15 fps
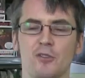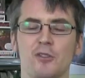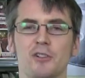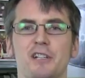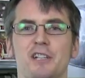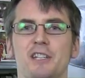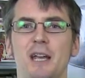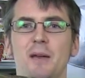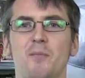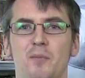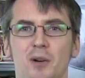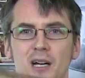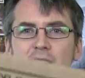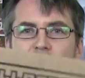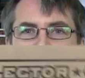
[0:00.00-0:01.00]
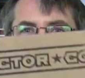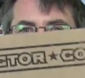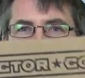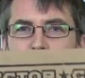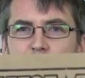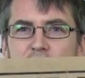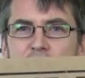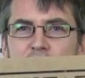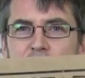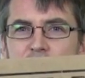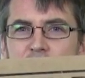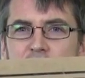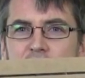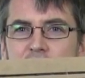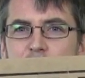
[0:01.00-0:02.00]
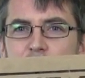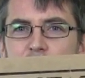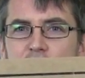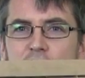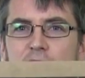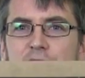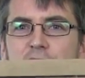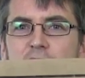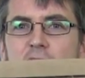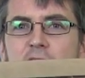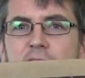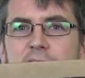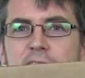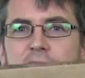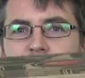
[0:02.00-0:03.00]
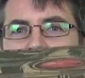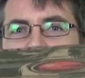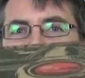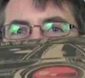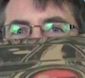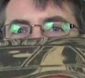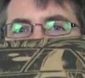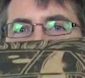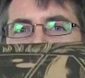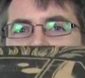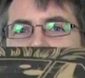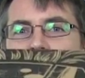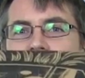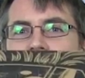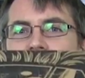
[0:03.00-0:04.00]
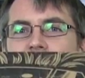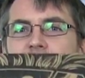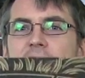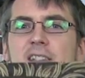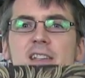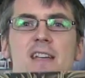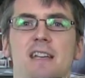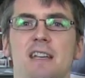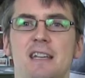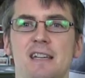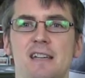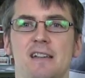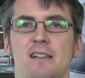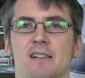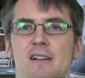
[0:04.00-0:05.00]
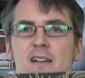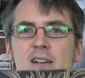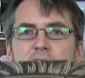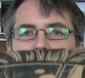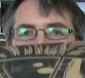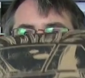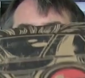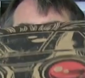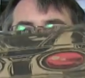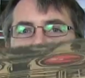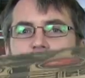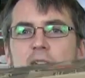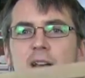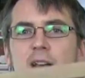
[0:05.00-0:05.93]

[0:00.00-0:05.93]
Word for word: for December twenty fifteen, which is Guardians of the Galaxy. So